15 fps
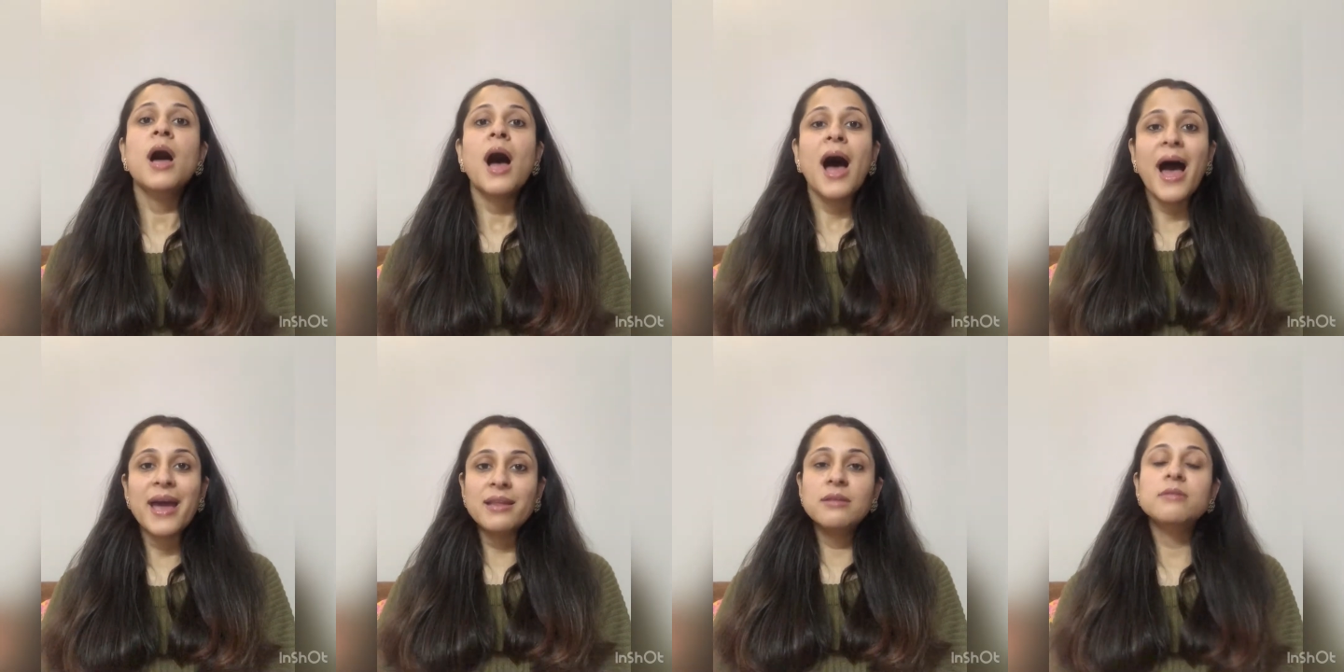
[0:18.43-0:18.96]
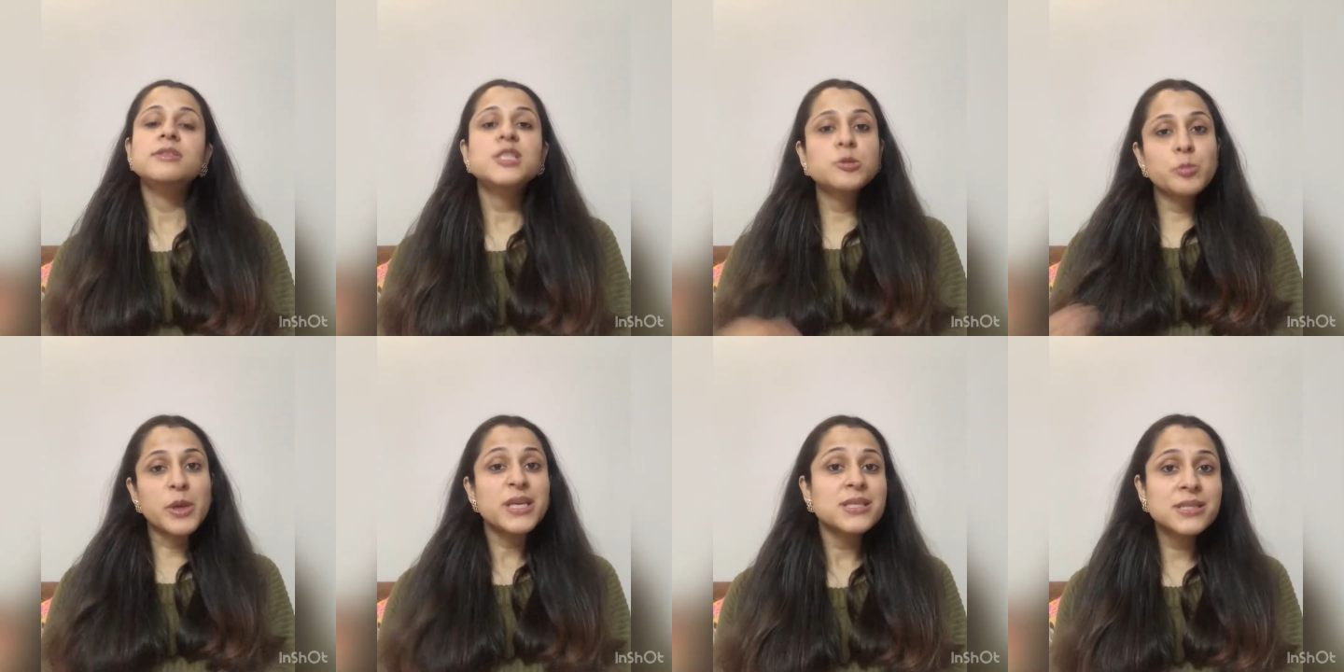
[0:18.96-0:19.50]
either
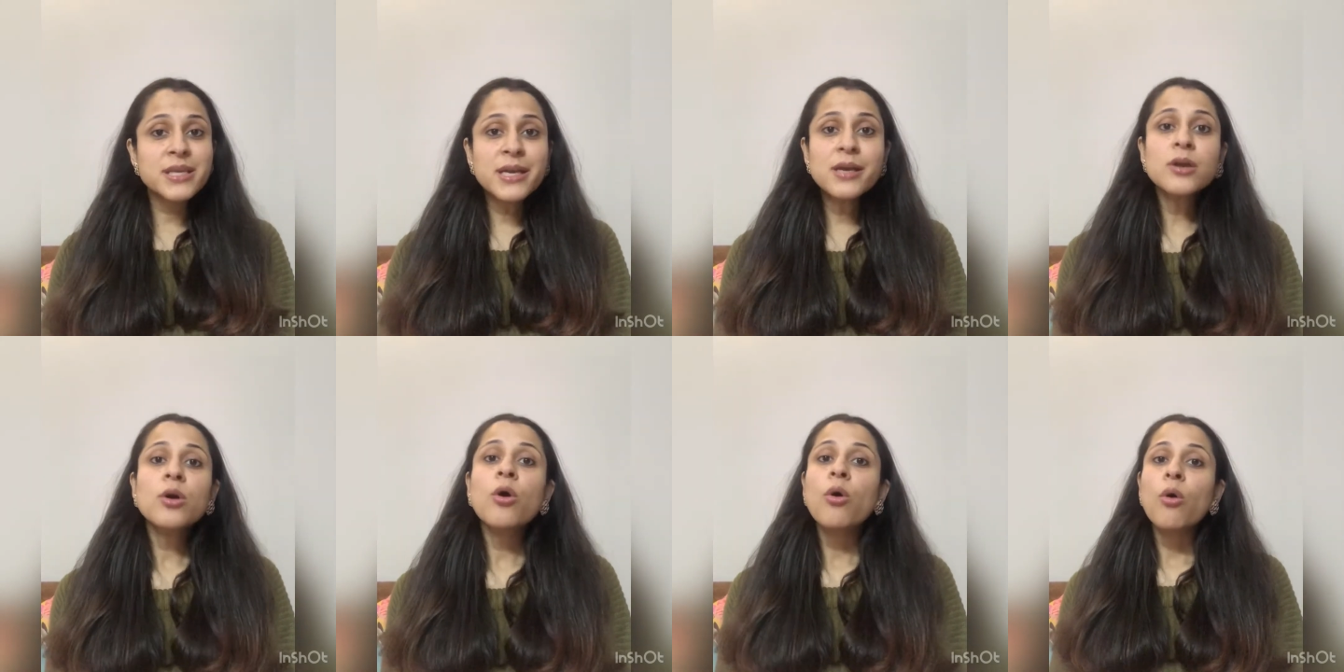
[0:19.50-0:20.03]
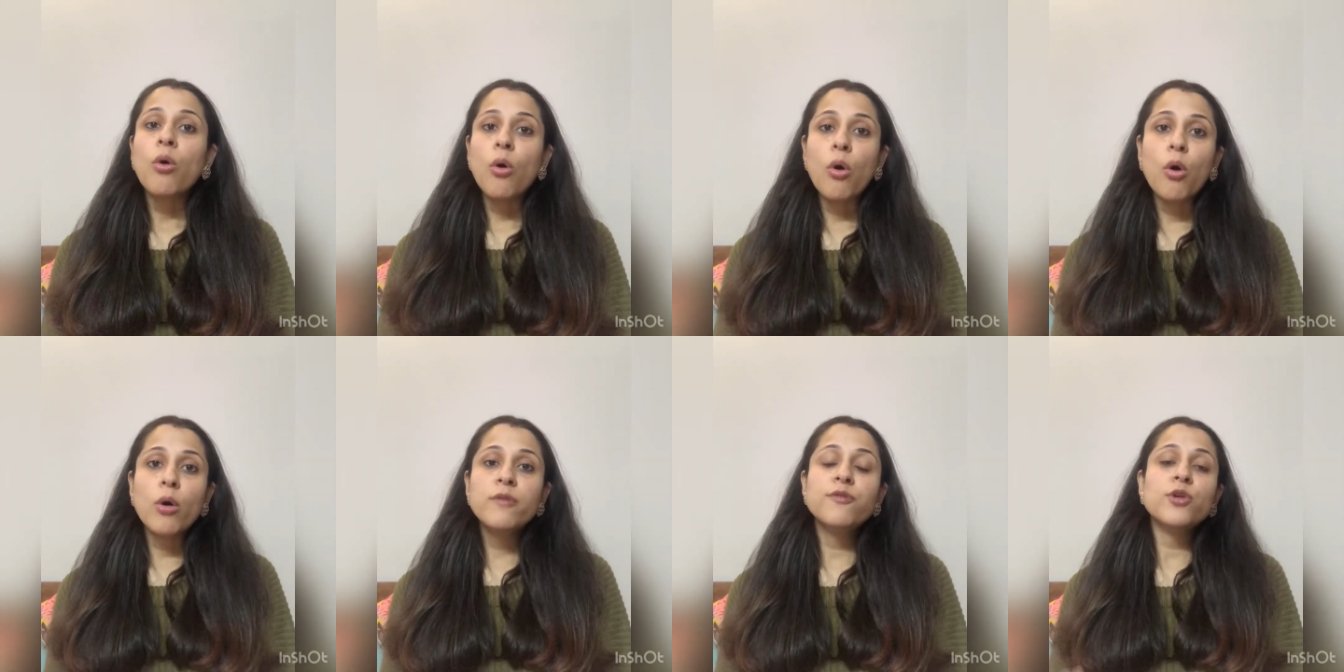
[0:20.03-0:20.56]
spacing
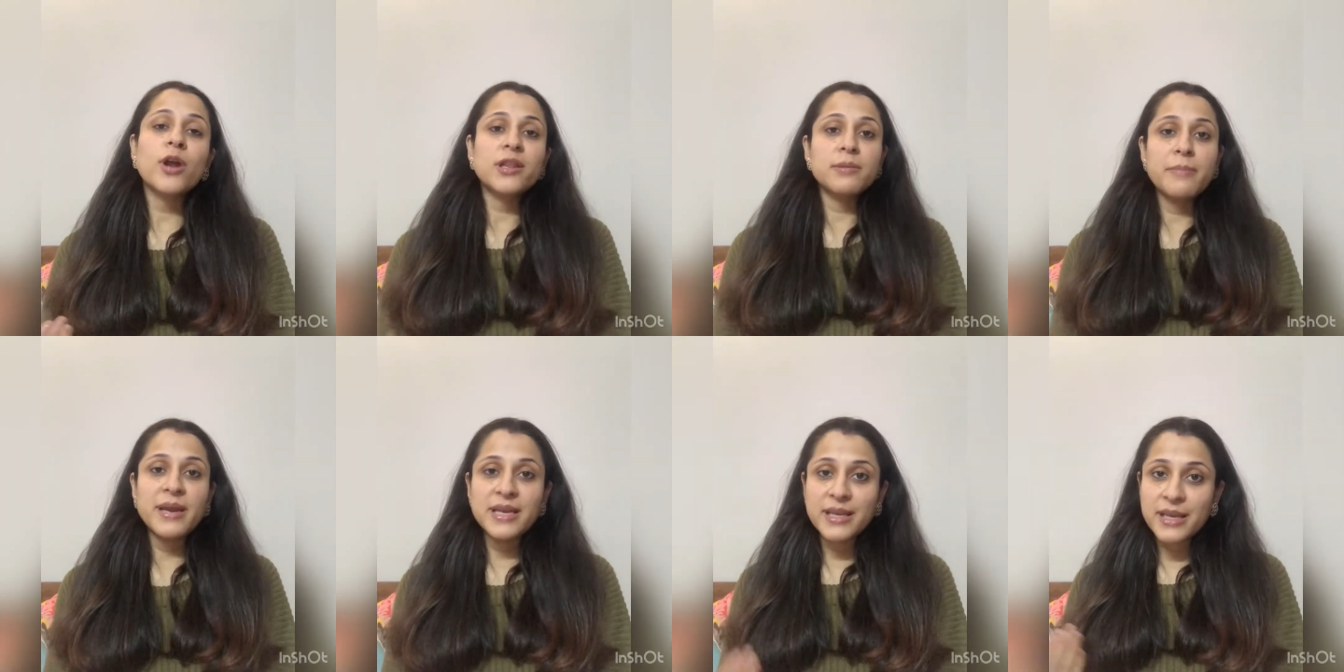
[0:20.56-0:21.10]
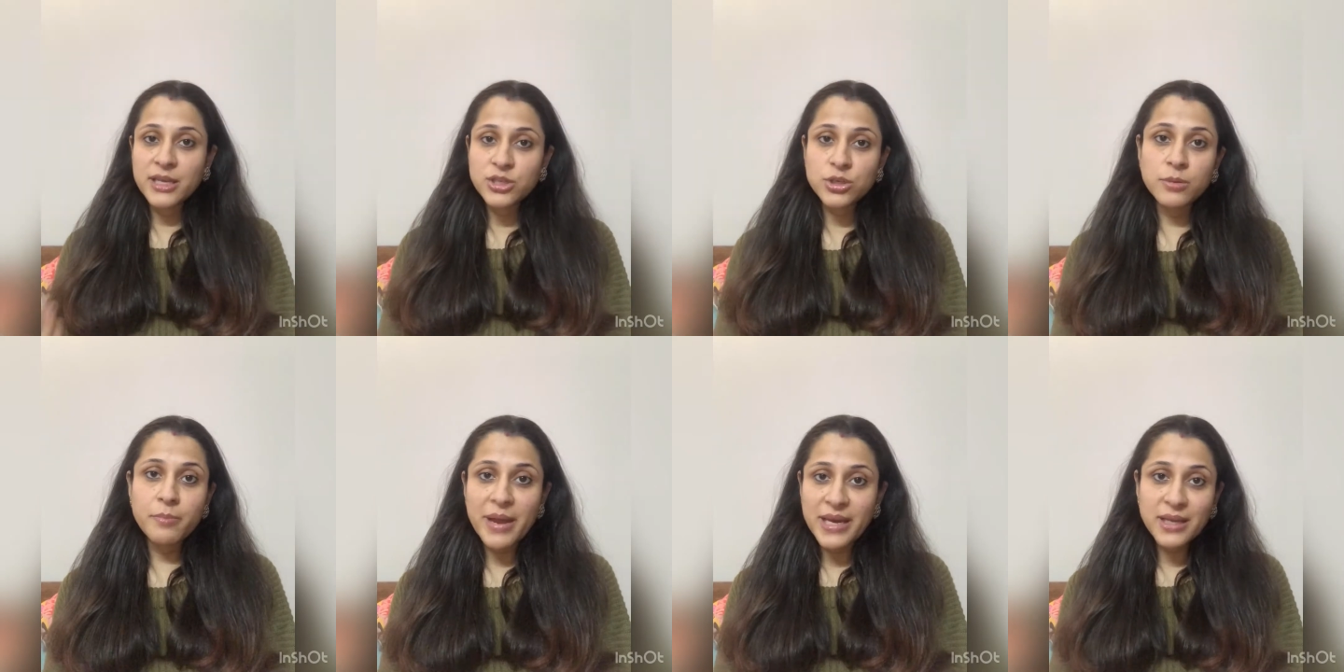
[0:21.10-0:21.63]
or for other
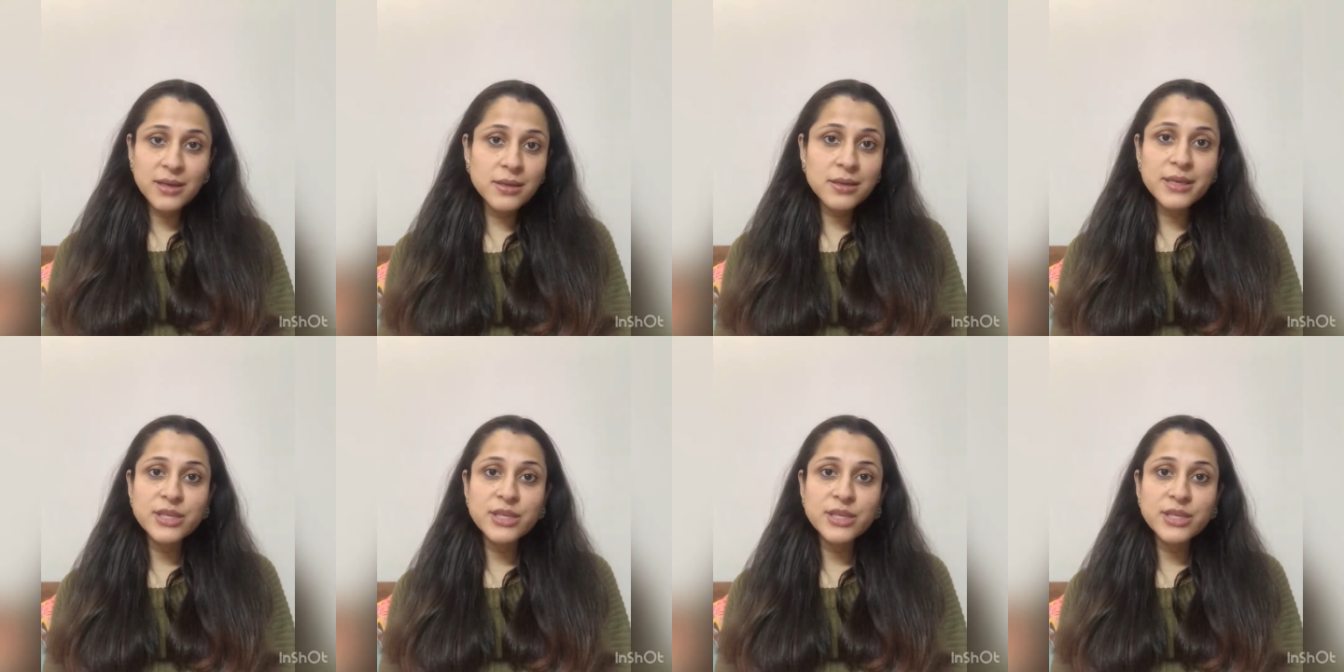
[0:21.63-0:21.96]
medical